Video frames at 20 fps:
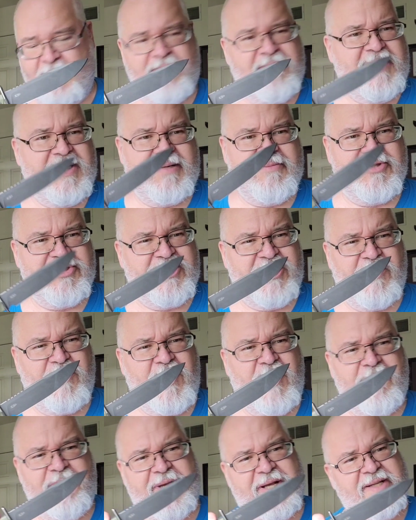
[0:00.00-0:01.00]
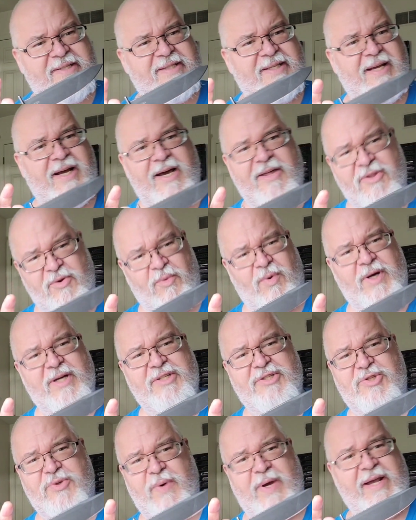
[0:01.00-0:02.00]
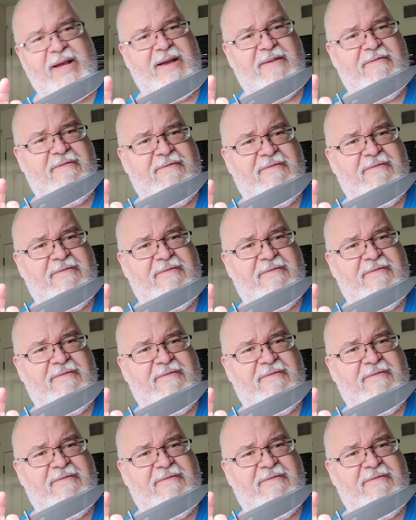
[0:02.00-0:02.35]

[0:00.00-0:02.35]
But I'm sure it won't, because the other one is doing